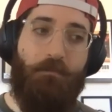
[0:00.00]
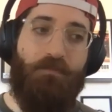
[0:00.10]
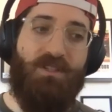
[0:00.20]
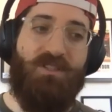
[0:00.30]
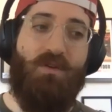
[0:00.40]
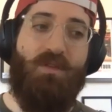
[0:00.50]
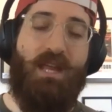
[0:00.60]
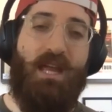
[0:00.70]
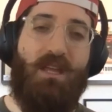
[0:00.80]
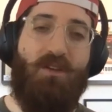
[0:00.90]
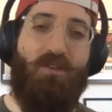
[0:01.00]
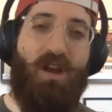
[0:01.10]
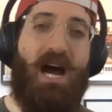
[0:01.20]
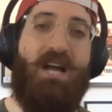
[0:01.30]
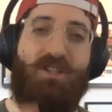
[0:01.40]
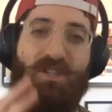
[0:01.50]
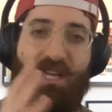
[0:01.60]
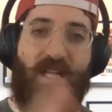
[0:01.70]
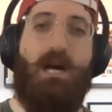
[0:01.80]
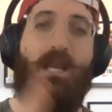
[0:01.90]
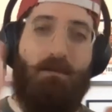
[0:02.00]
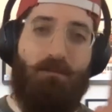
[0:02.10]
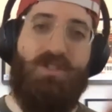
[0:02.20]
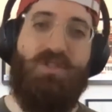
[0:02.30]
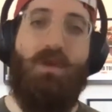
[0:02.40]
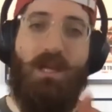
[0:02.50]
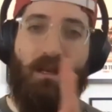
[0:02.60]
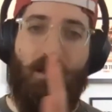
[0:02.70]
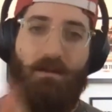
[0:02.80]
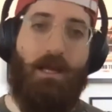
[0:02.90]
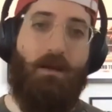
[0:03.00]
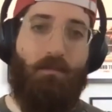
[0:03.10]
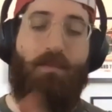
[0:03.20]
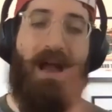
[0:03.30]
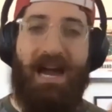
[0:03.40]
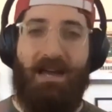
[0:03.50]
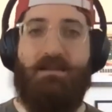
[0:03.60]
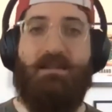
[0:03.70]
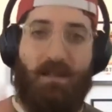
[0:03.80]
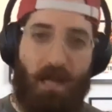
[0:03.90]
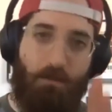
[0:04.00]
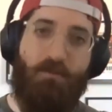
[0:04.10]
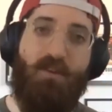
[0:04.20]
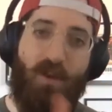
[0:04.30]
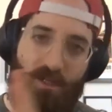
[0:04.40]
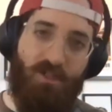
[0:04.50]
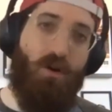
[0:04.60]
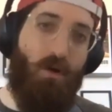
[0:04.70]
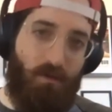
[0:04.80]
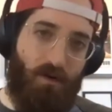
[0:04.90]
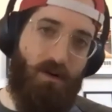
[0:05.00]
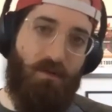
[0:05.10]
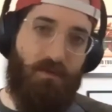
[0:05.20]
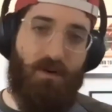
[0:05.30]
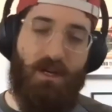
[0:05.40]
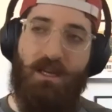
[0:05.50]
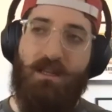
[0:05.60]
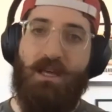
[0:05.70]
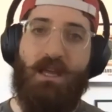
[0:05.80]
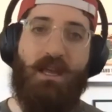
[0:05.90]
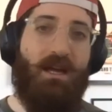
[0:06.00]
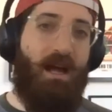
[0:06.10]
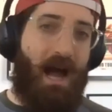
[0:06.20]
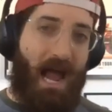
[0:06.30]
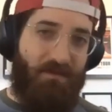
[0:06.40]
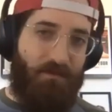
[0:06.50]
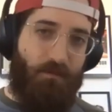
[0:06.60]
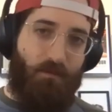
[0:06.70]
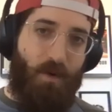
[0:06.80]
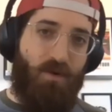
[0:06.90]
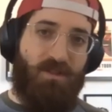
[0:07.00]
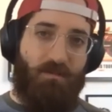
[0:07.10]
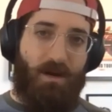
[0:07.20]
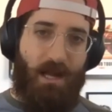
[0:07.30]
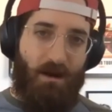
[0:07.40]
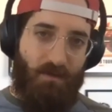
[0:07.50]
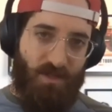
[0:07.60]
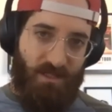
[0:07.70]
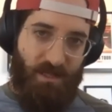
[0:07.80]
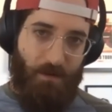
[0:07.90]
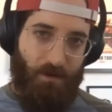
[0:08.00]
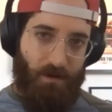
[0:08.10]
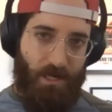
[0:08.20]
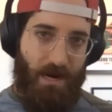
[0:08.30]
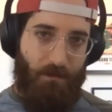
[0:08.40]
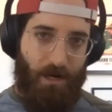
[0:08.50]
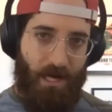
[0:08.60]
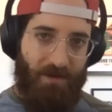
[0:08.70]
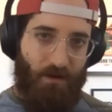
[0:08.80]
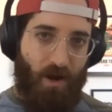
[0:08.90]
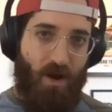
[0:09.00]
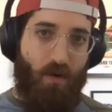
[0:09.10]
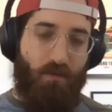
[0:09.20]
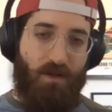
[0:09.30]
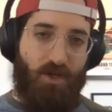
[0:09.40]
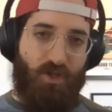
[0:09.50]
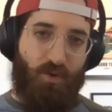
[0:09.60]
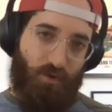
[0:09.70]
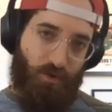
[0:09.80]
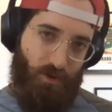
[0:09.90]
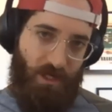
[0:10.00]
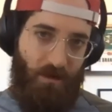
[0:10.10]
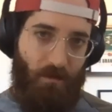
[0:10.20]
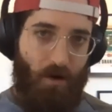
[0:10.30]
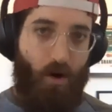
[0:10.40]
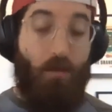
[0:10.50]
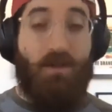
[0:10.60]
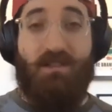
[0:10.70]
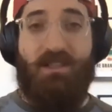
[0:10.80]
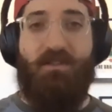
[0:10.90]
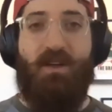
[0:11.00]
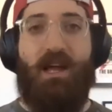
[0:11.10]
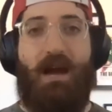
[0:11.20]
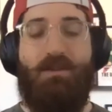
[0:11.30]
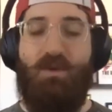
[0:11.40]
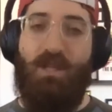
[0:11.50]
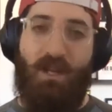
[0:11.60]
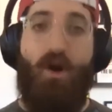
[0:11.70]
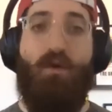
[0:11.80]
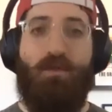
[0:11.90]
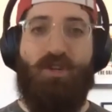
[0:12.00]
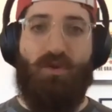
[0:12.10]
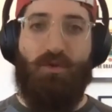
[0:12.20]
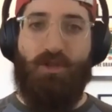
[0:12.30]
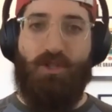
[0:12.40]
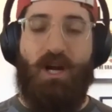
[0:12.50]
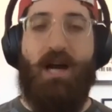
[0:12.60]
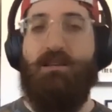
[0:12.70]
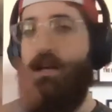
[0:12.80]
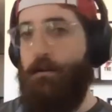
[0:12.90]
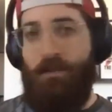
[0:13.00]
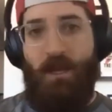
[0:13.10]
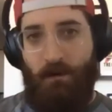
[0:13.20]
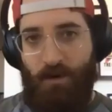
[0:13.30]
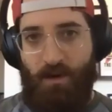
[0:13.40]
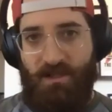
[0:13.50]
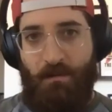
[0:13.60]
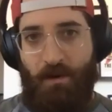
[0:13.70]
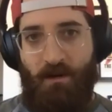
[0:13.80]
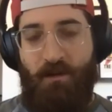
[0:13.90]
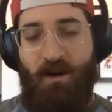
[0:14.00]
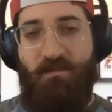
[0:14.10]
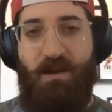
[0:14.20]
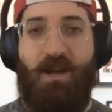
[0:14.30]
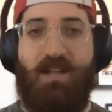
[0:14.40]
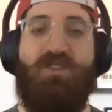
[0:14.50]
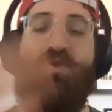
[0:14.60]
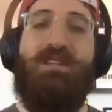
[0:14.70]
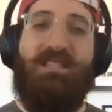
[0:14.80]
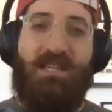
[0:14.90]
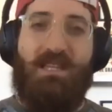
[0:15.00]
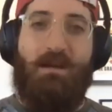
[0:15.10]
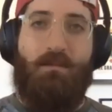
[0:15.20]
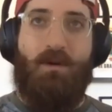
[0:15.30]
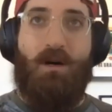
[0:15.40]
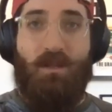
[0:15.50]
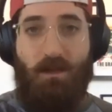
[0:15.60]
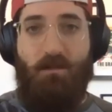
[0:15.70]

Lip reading: so that you're not just like cutting between like bad Skype footage over and over again. Like I have most of my interviews, I set up a camera kind of like right over the shoulder, looking almost as if like I was doing like an over the shoulder shot interviewing somebody in front of me, right? So you can see them on like the